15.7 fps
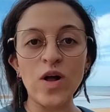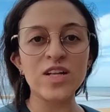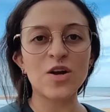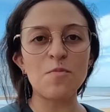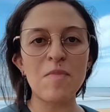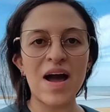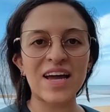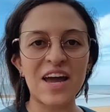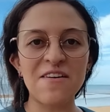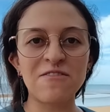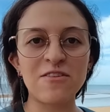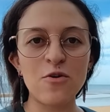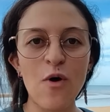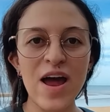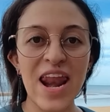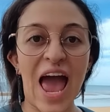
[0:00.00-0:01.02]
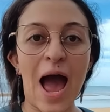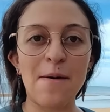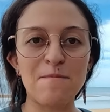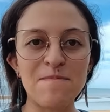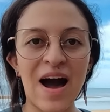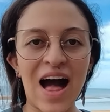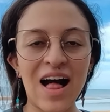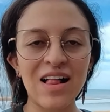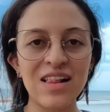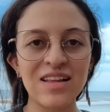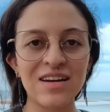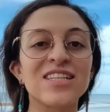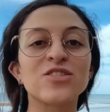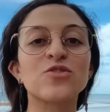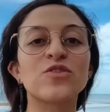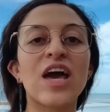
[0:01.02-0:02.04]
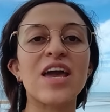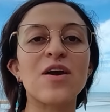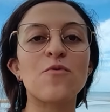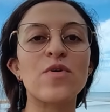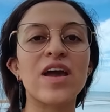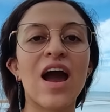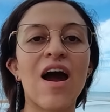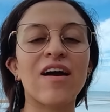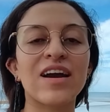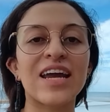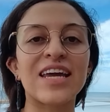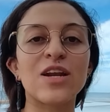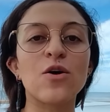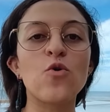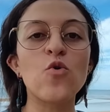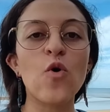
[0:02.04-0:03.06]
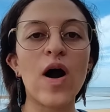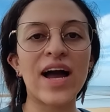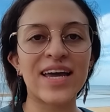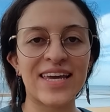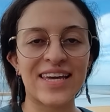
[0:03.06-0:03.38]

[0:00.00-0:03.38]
Welcome back everyone, I'm Val and today we are in Hua